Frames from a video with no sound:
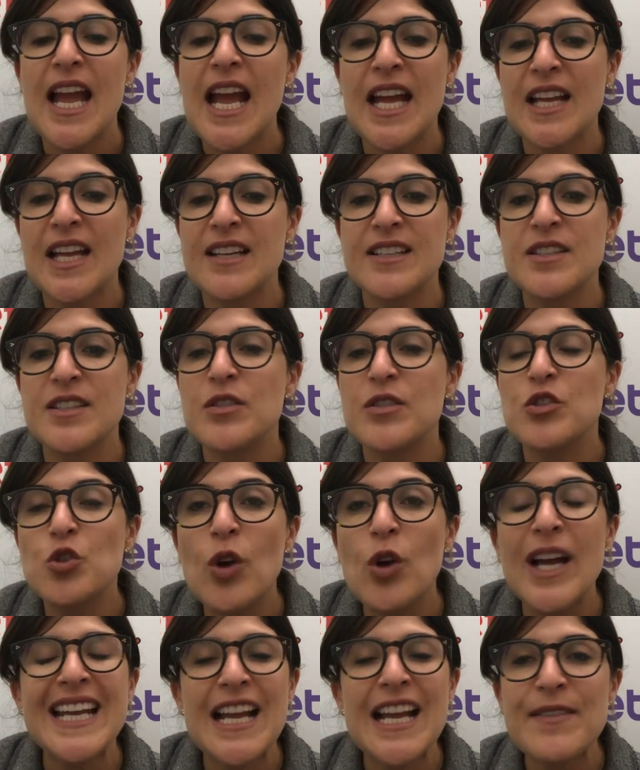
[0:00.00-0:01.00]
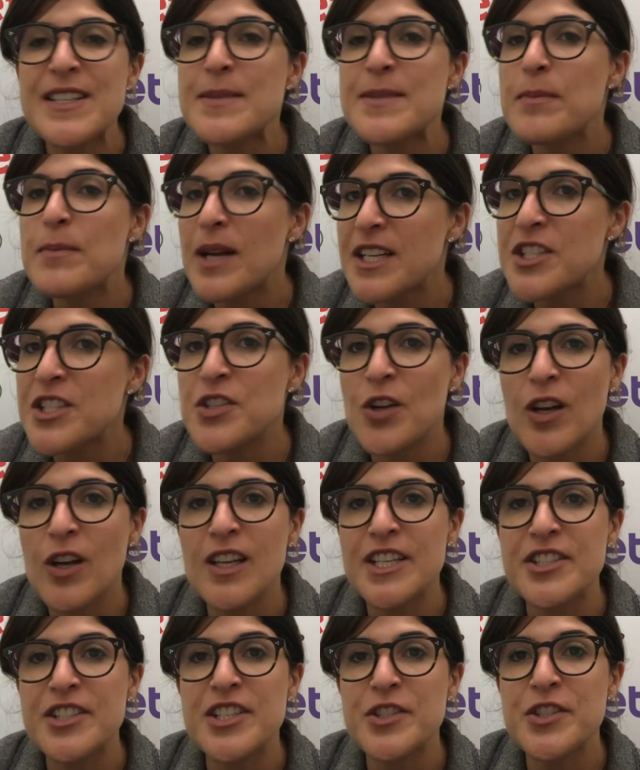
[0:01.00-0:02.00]
and try and have as much
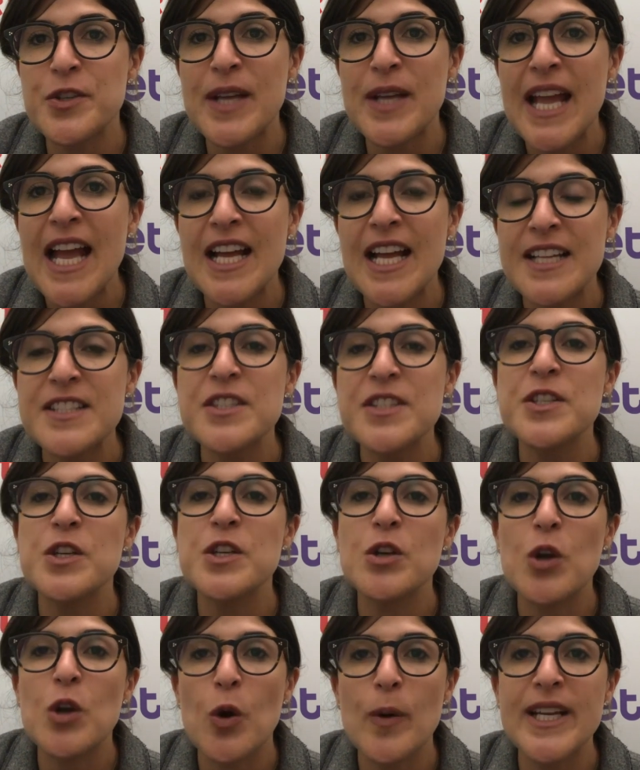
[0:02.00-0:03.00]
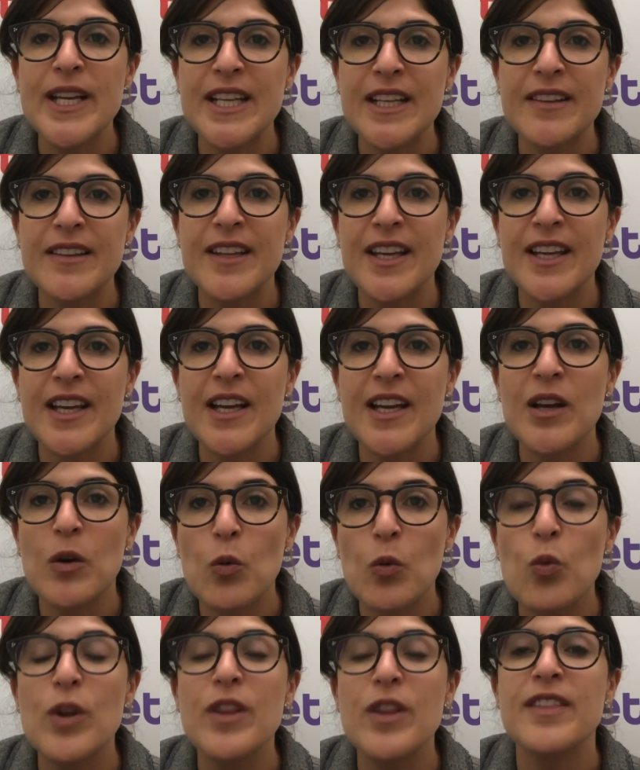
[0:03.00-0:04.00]
knowledge as you can, so you're going in there
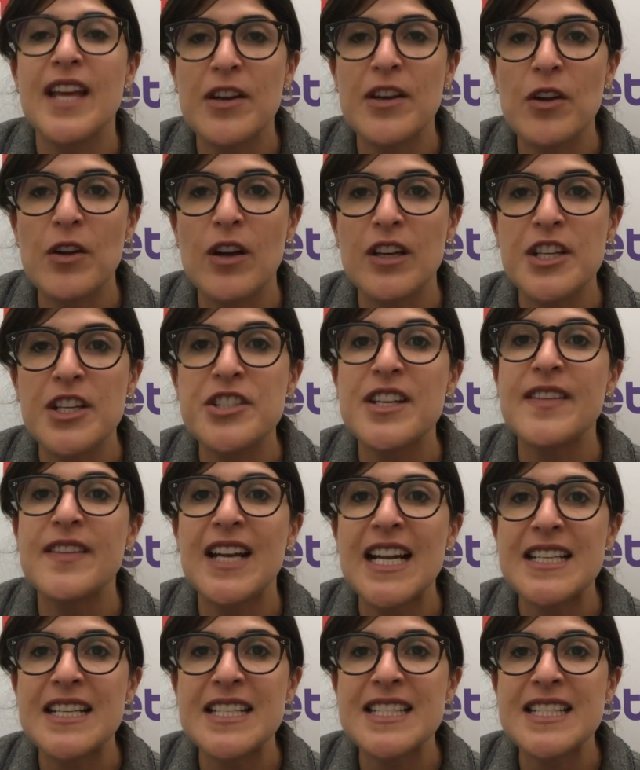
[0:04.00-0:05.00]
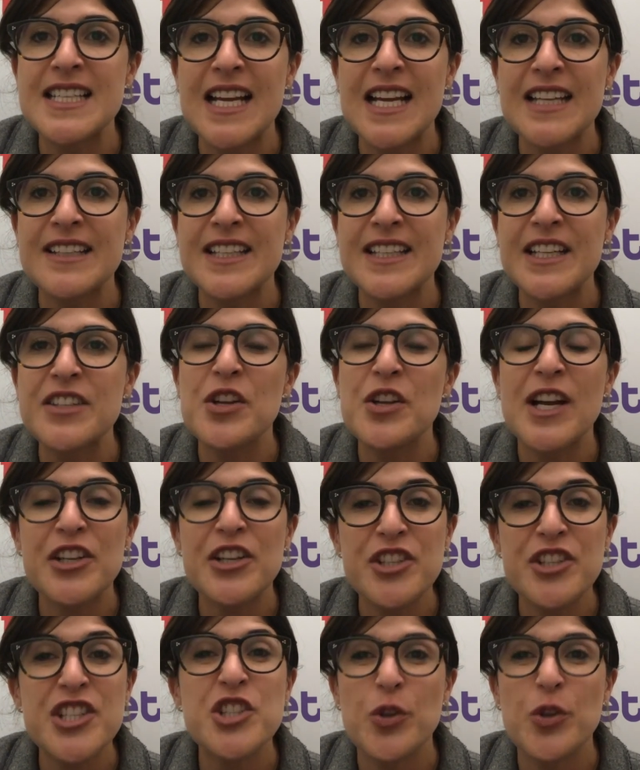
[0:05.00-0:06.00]
with that knowledge and that understanding, and you're
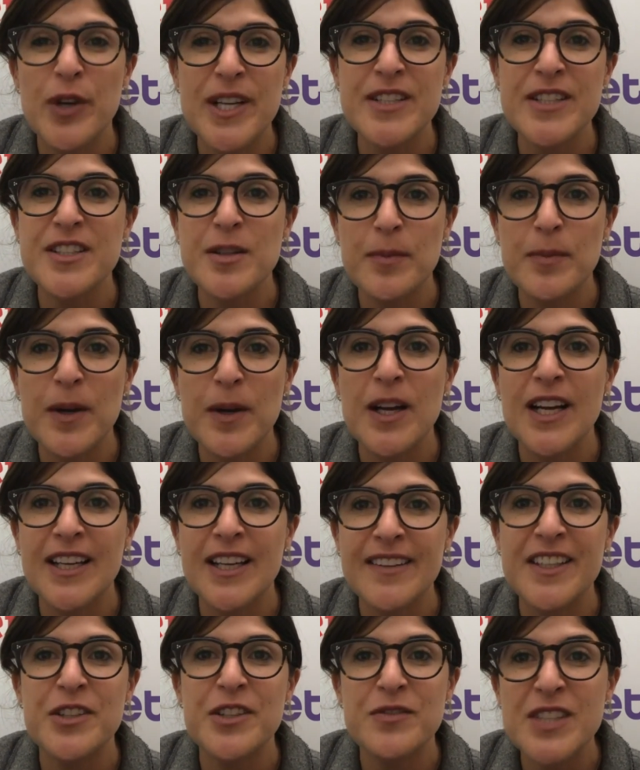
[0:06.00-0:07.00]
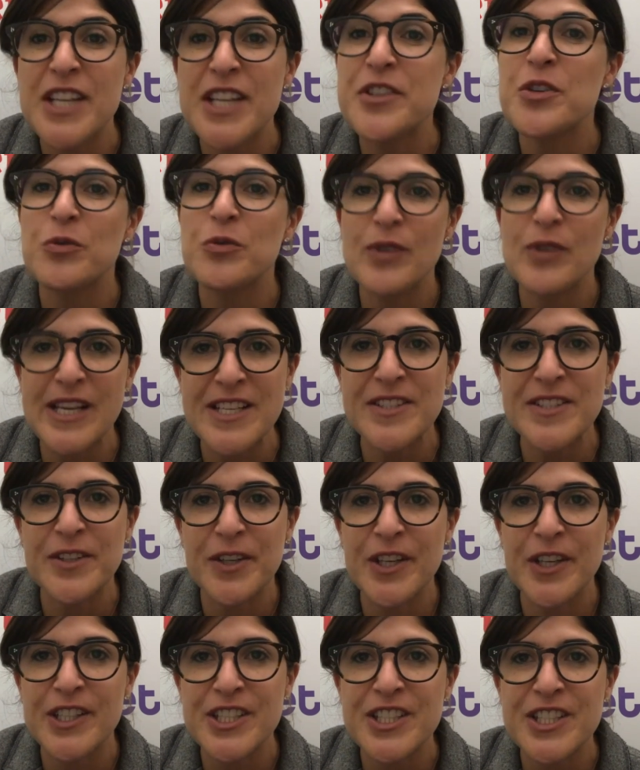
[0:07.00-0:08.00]
actually showing to the buyer that you've done your
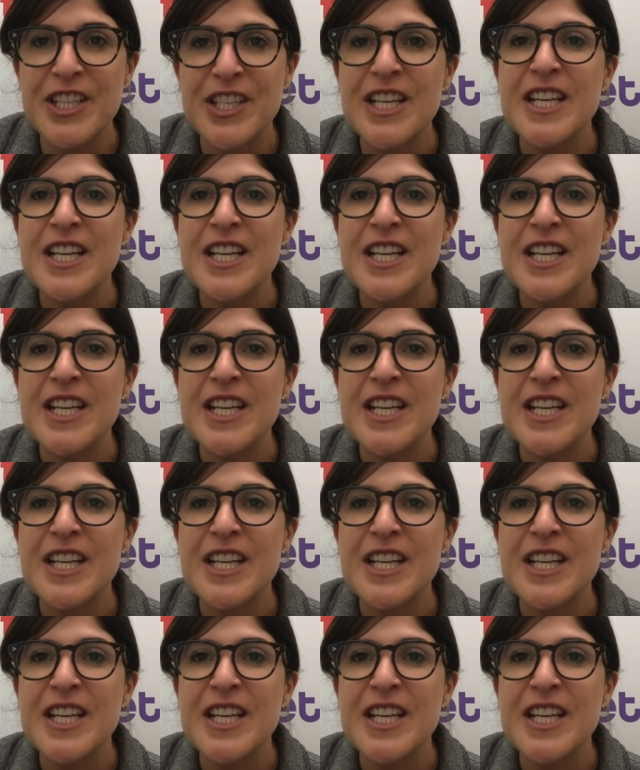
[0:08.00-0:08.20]
research.